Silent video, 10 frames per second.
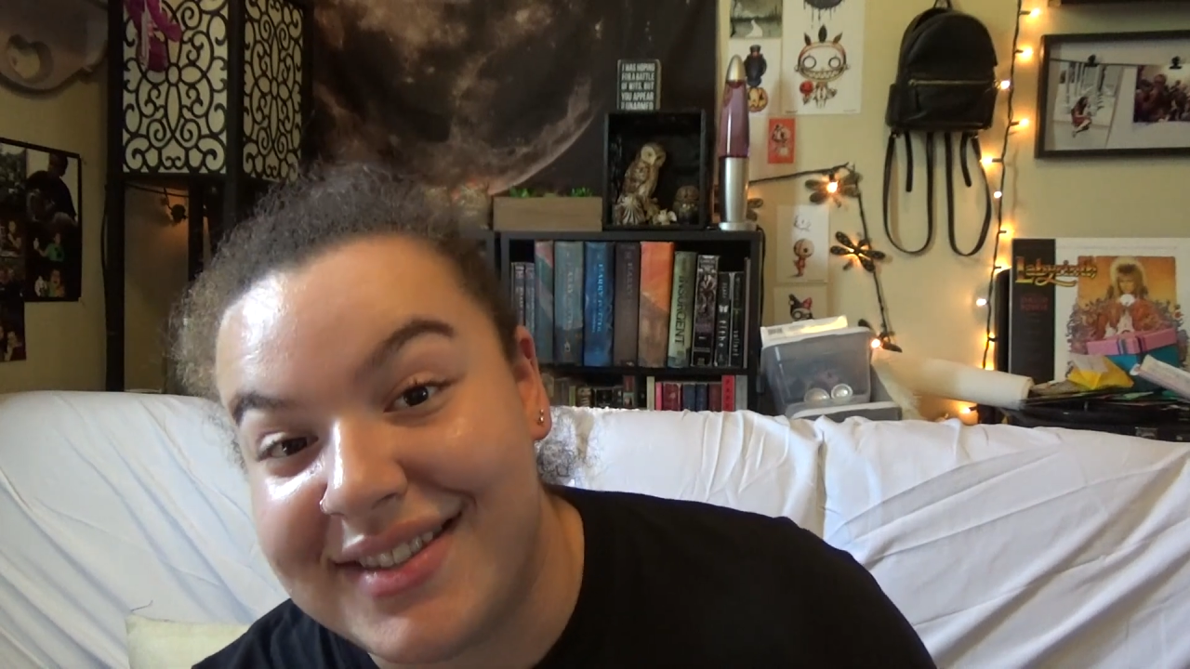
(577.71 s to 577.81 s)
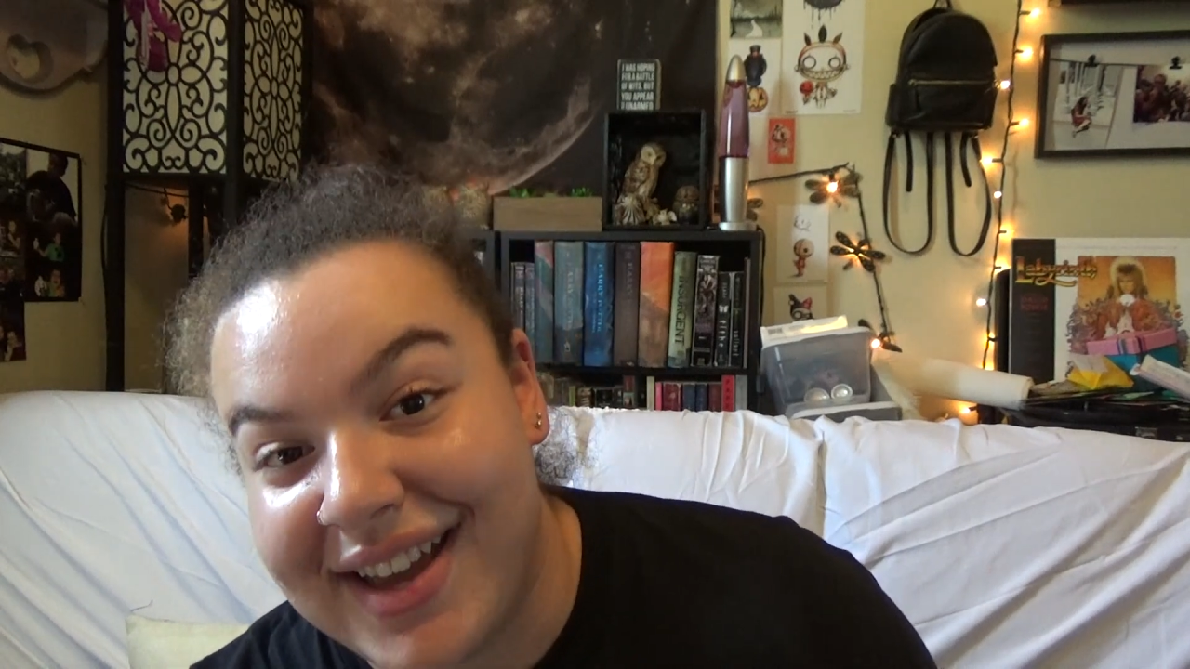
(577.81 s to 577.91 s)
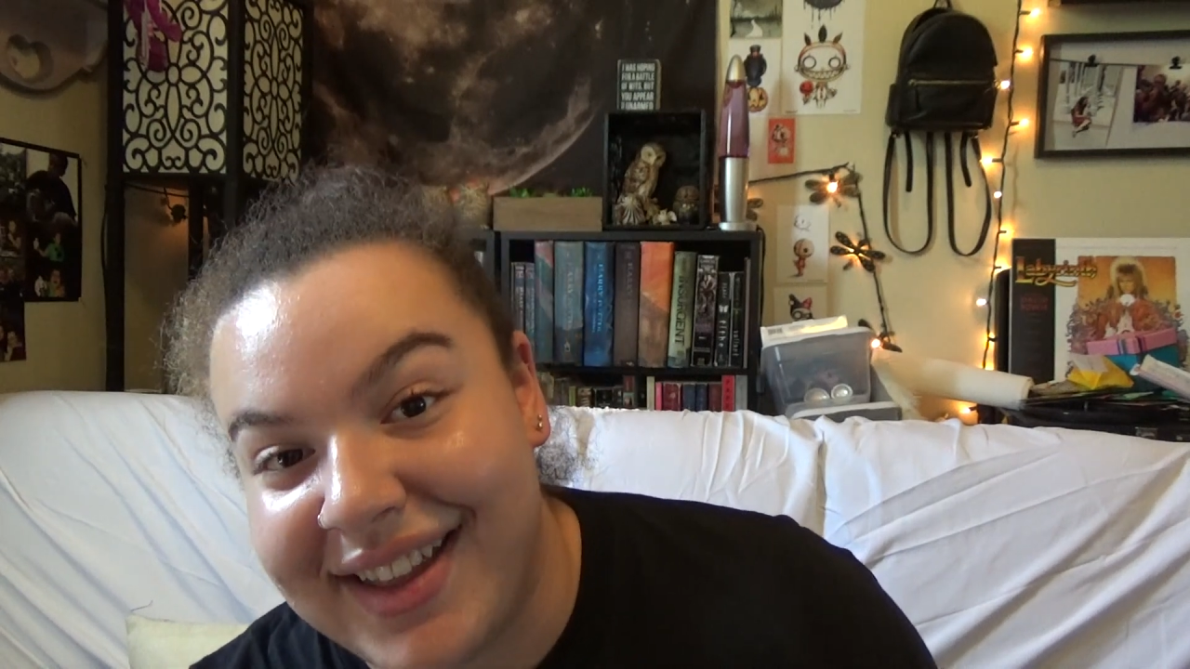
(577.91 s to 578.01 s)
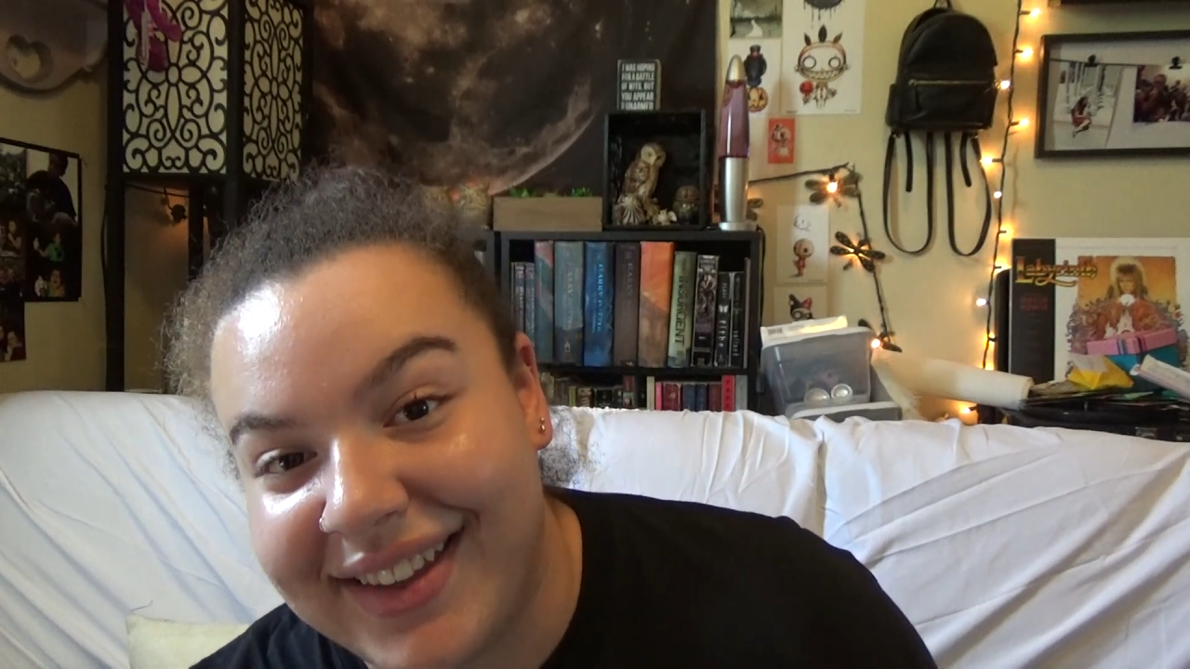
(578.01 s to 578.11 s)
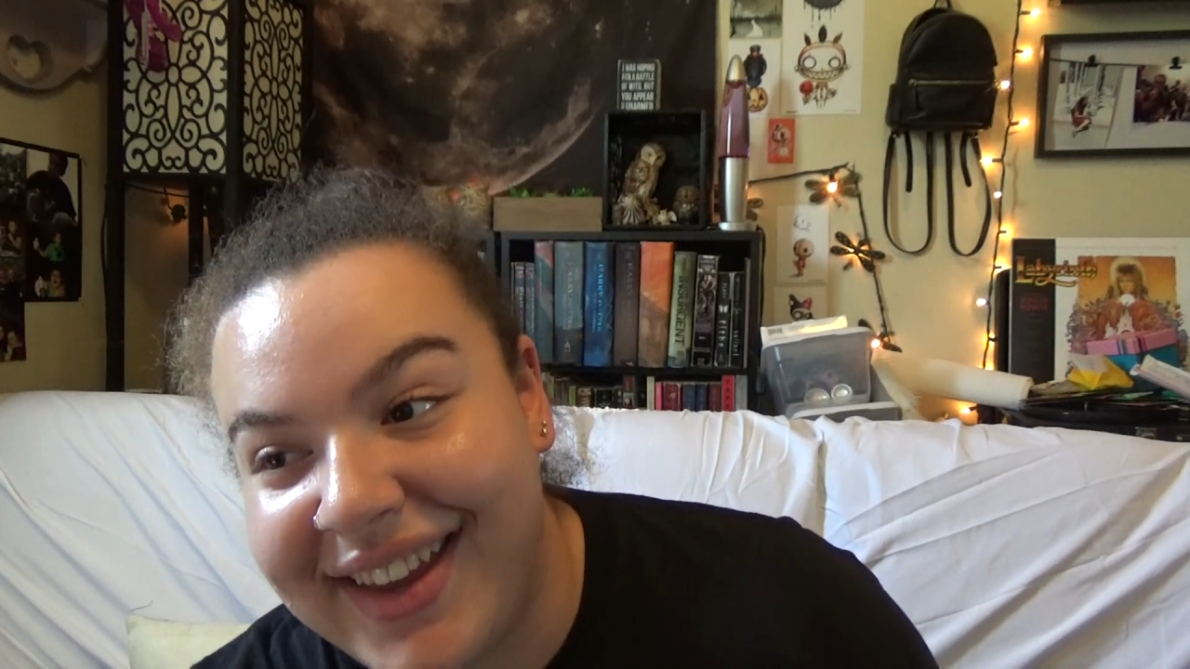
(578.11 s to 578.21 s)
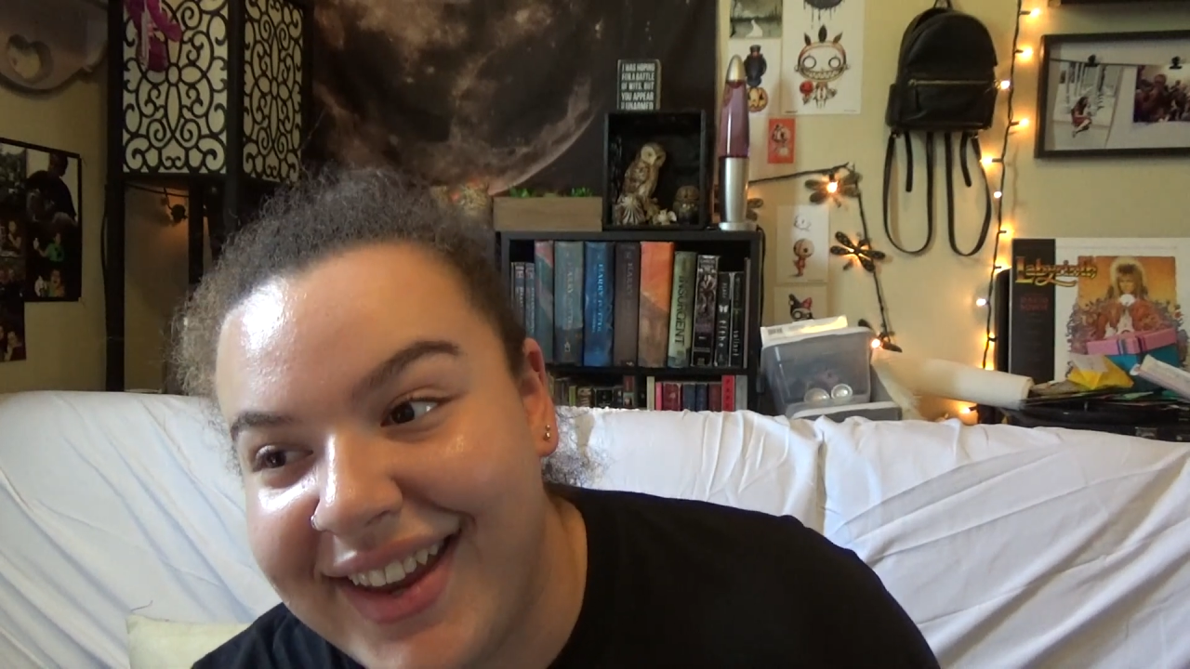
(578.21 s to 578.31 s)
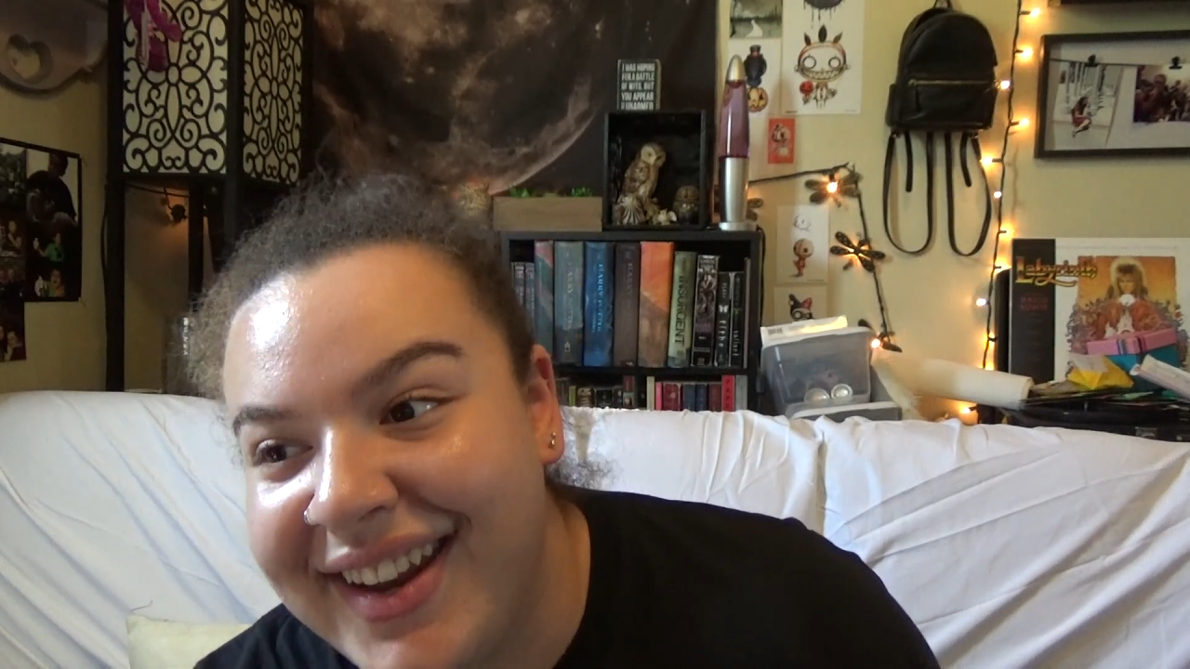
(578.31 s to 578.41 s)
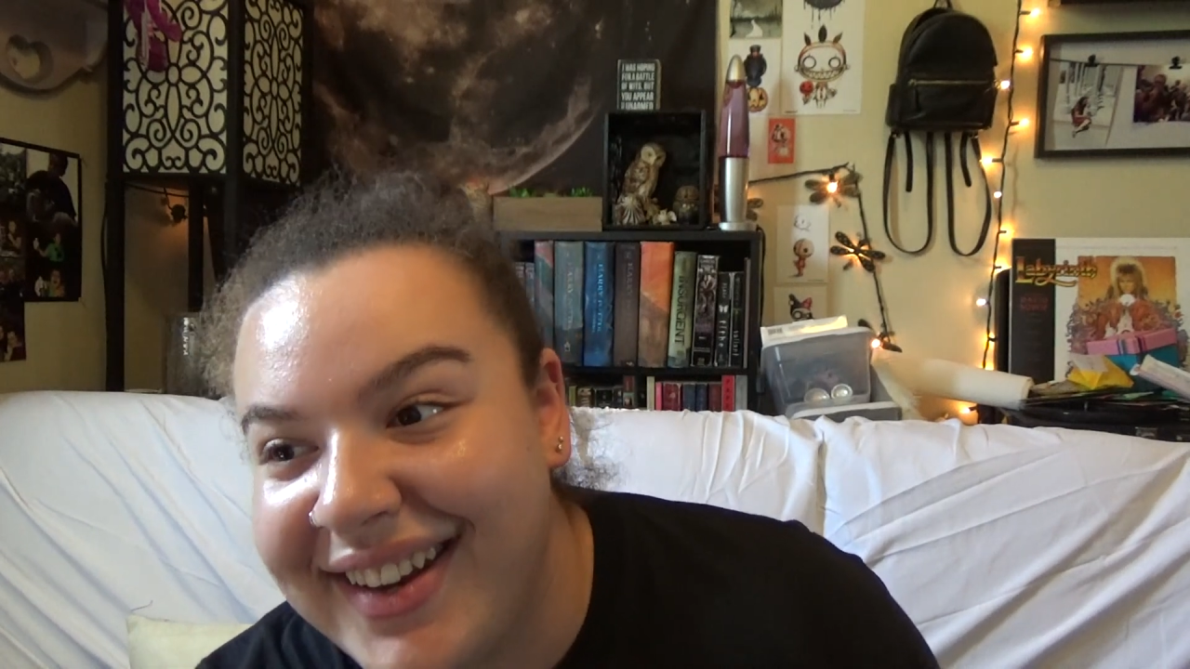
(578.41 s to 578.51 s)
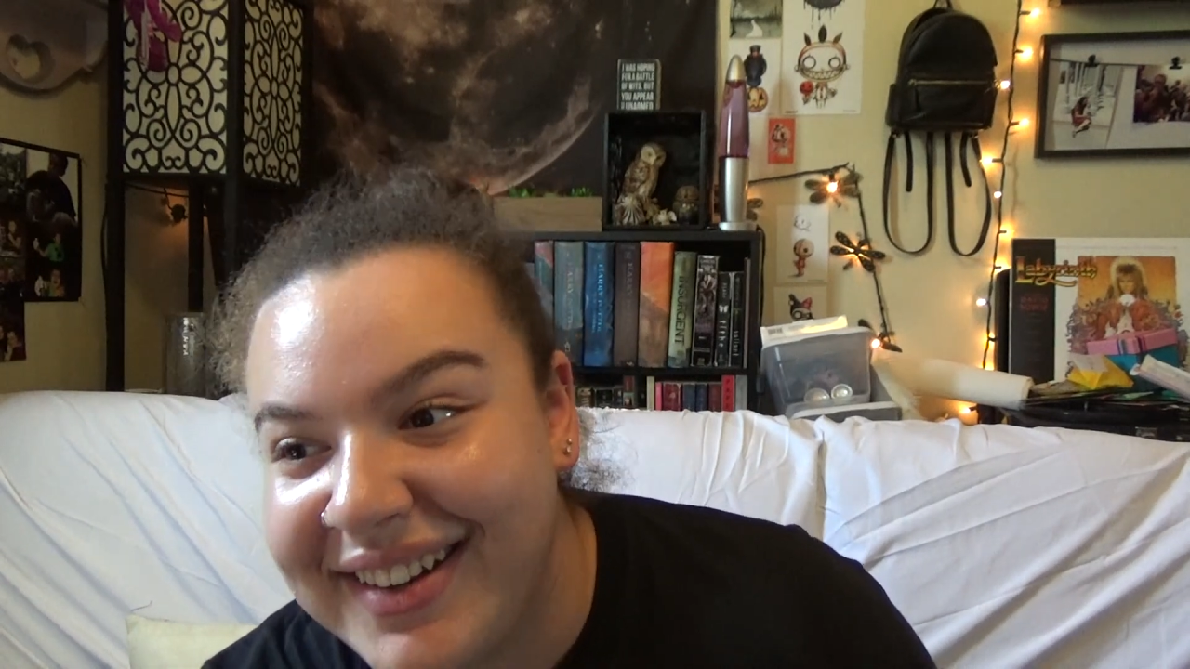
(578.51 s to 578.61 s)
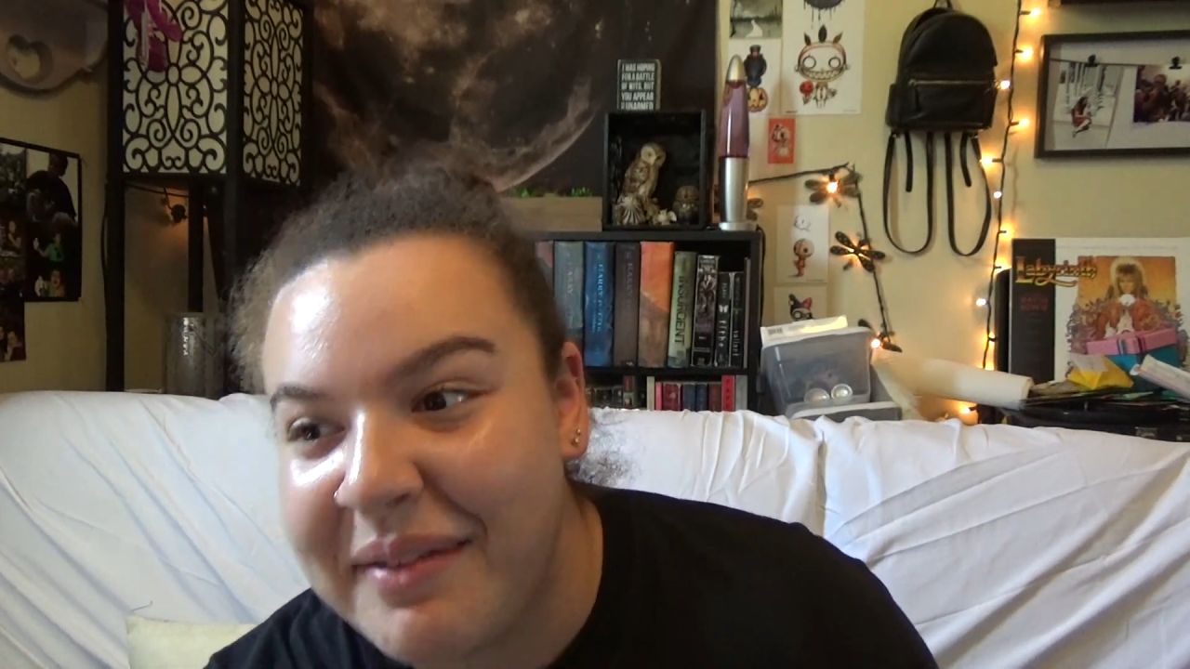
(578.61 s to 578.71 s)

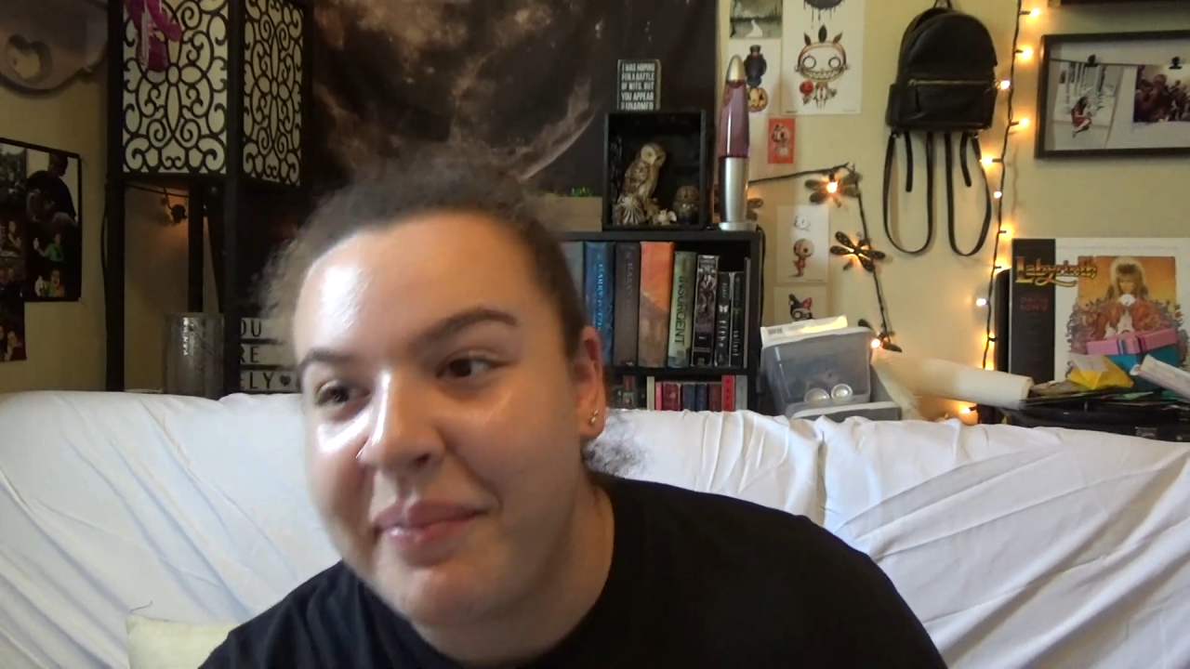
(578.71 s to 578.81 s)
silent.